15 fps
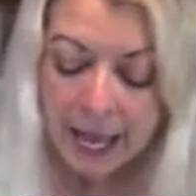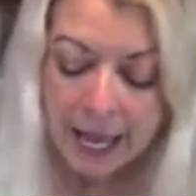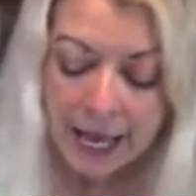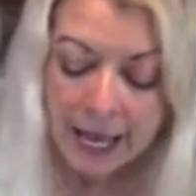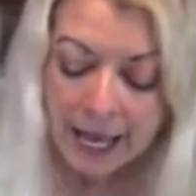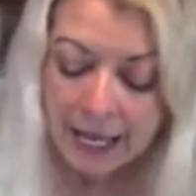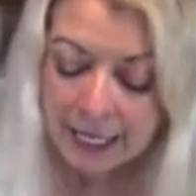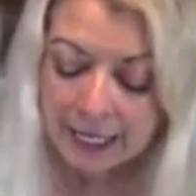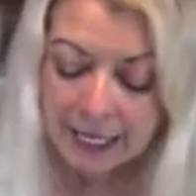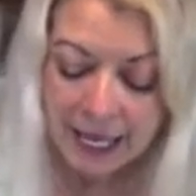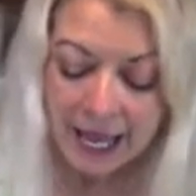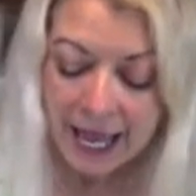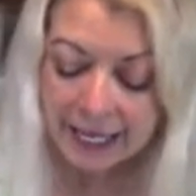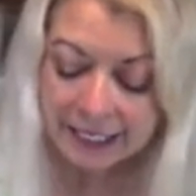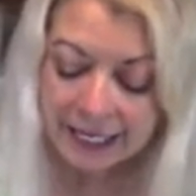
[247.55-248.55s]
I
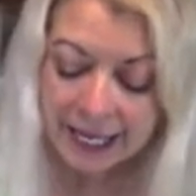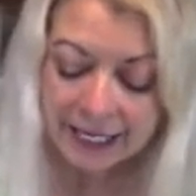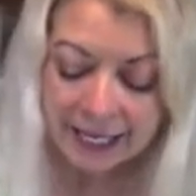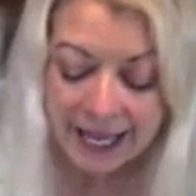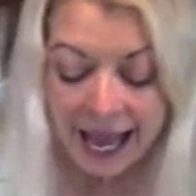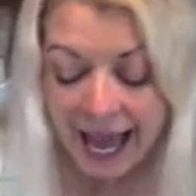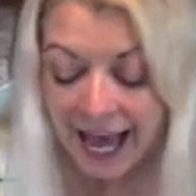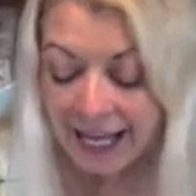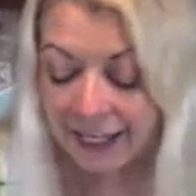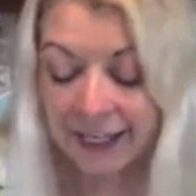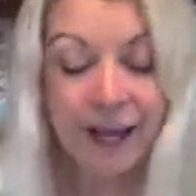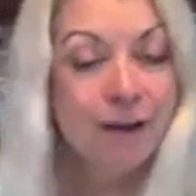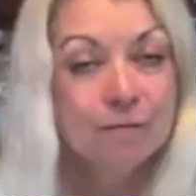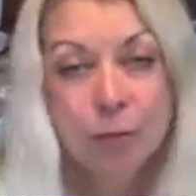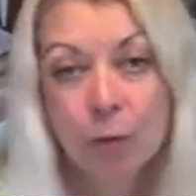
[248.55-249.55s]

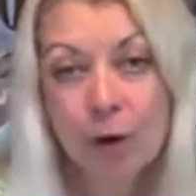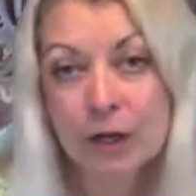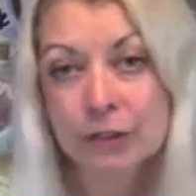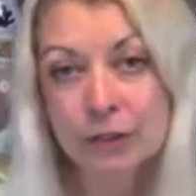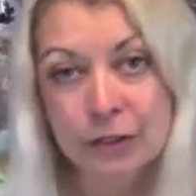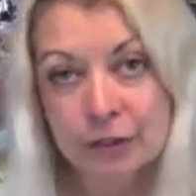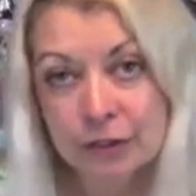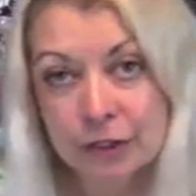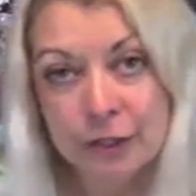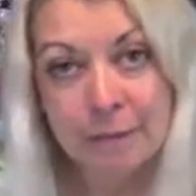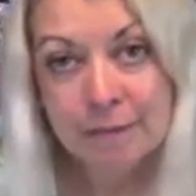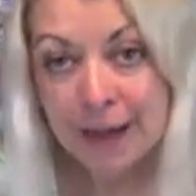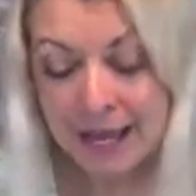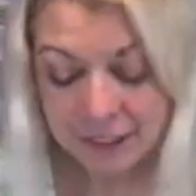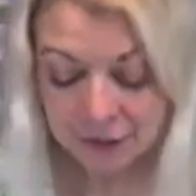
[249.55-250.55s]
love watching her. She
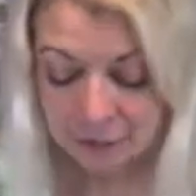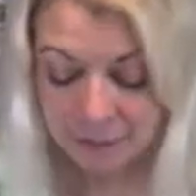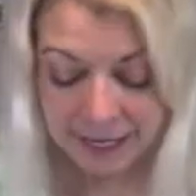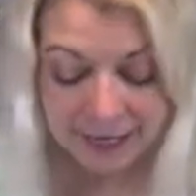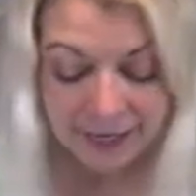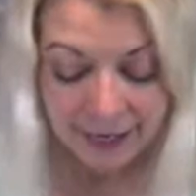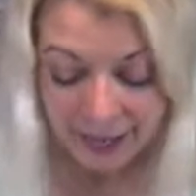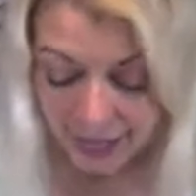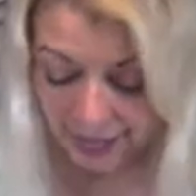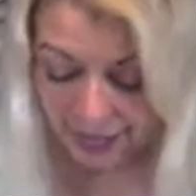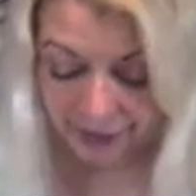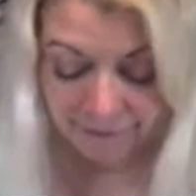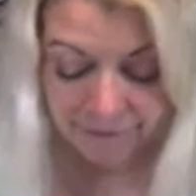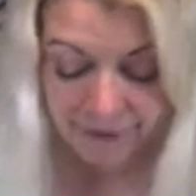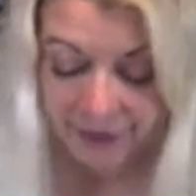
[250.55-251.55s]
makes me
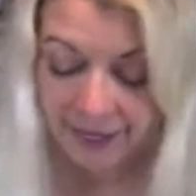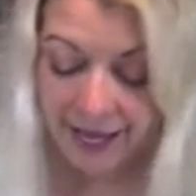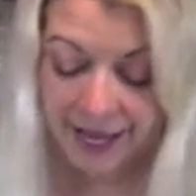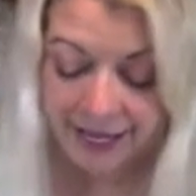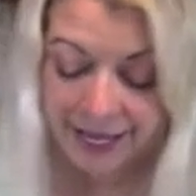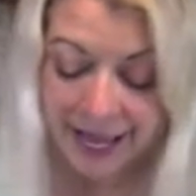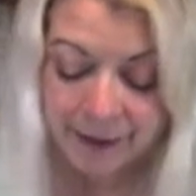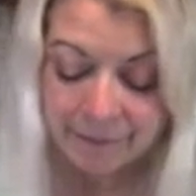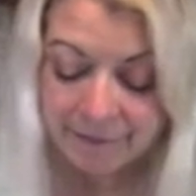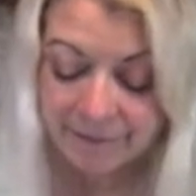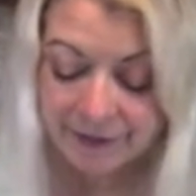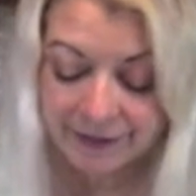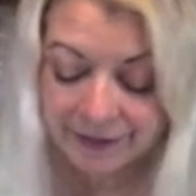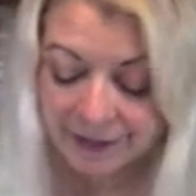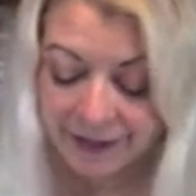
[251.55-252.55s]
laugh.
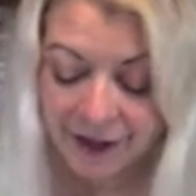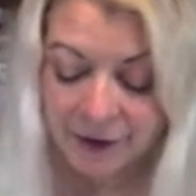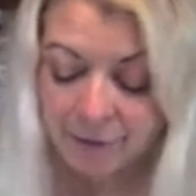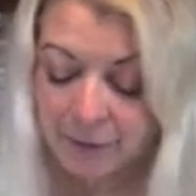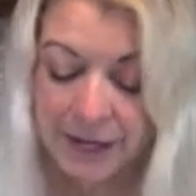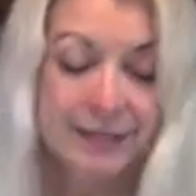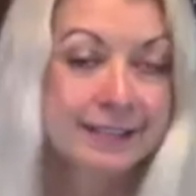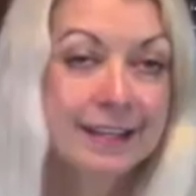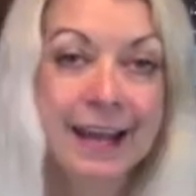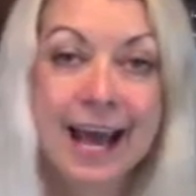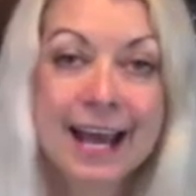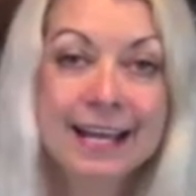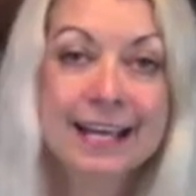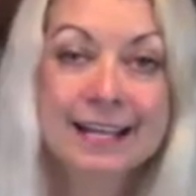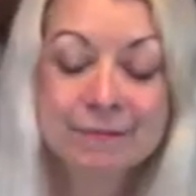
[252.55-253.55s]

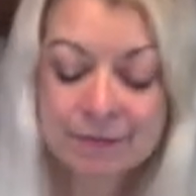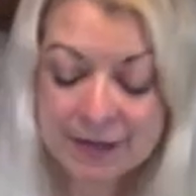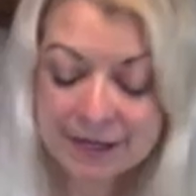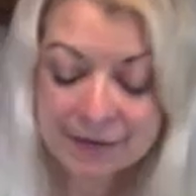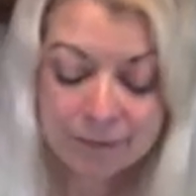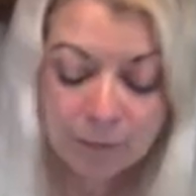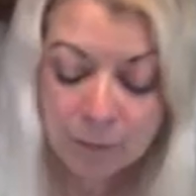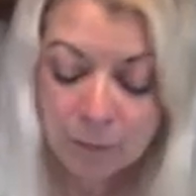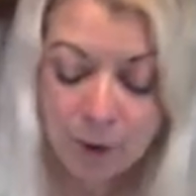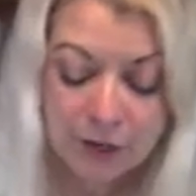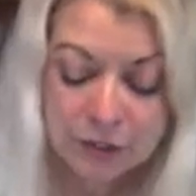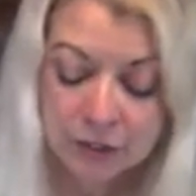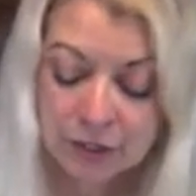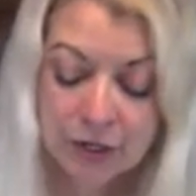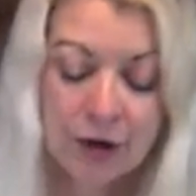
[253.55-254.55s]
I can be
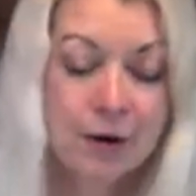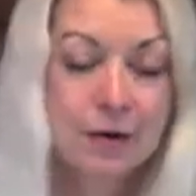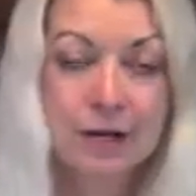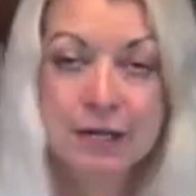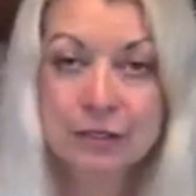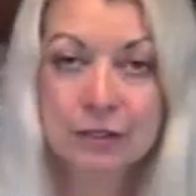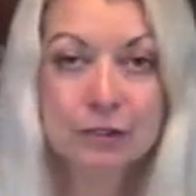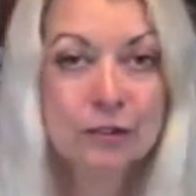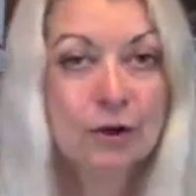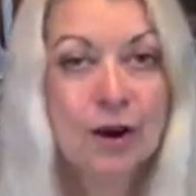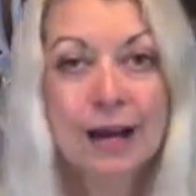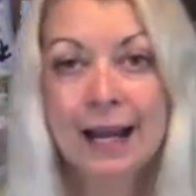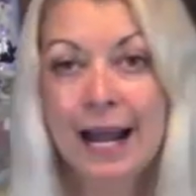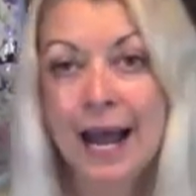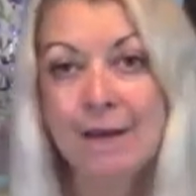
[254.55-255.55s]
watching her and just
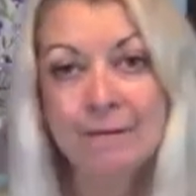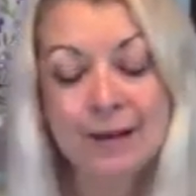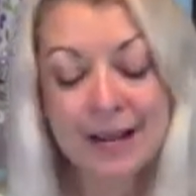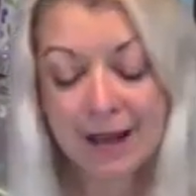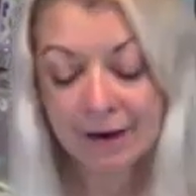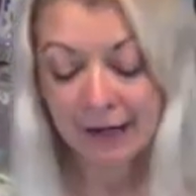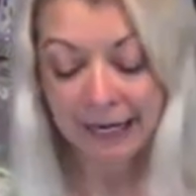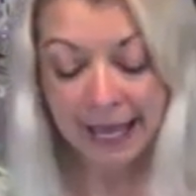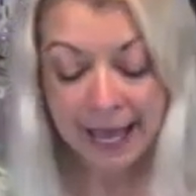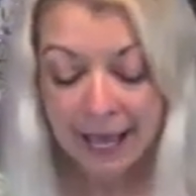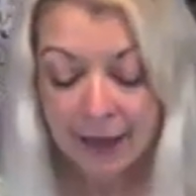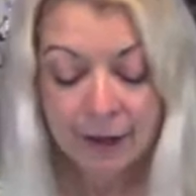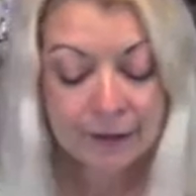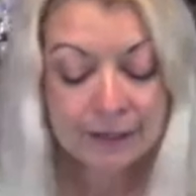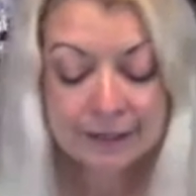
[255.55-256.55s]
start laughing out
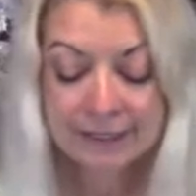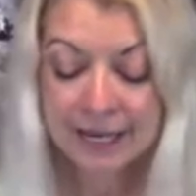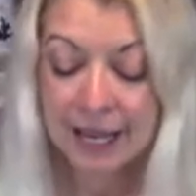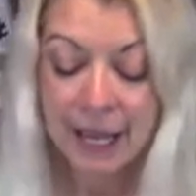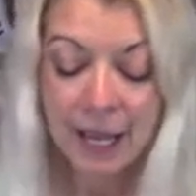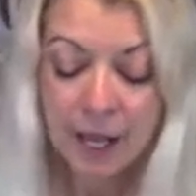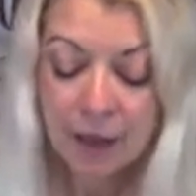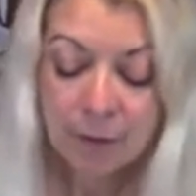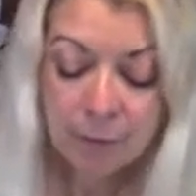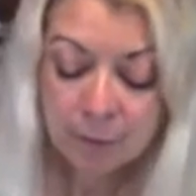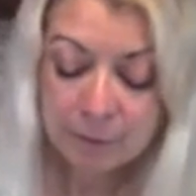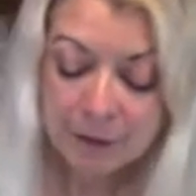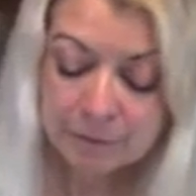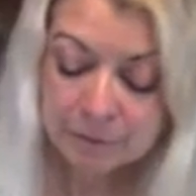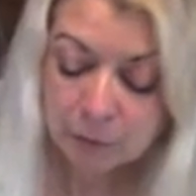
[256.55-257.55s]
loud, and
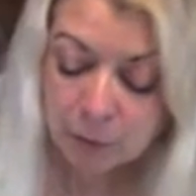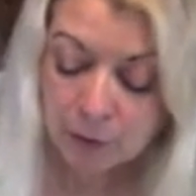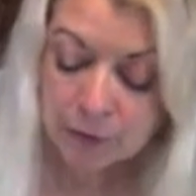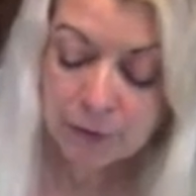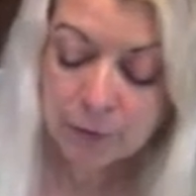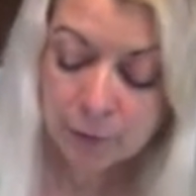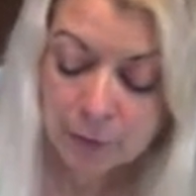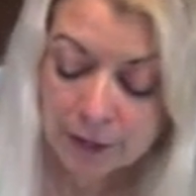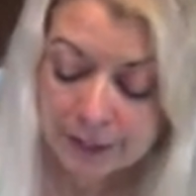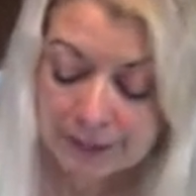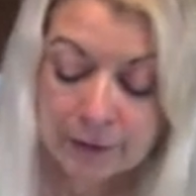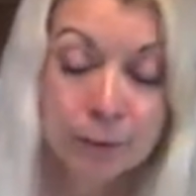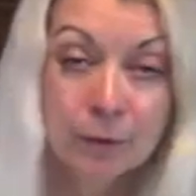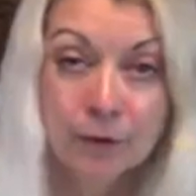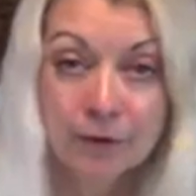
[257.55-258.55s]
people wondering what
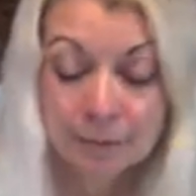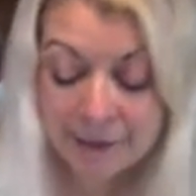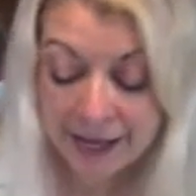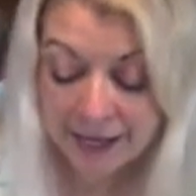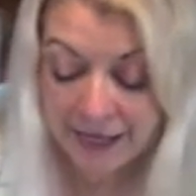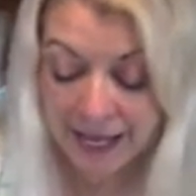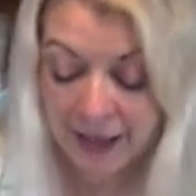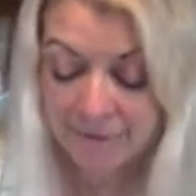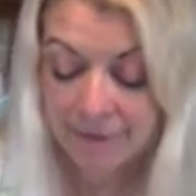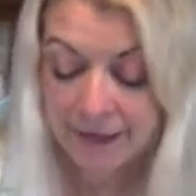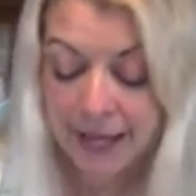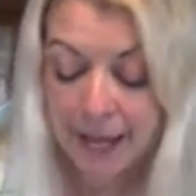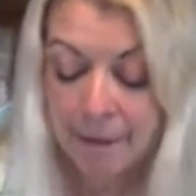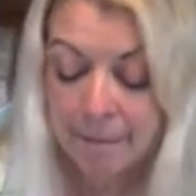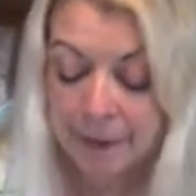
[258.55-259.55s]
in the world am I laughing
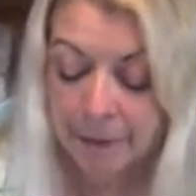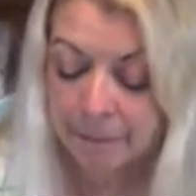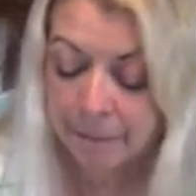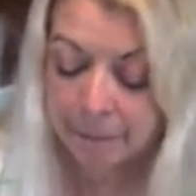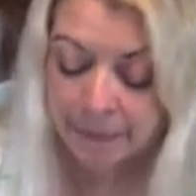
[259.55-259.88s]
at, but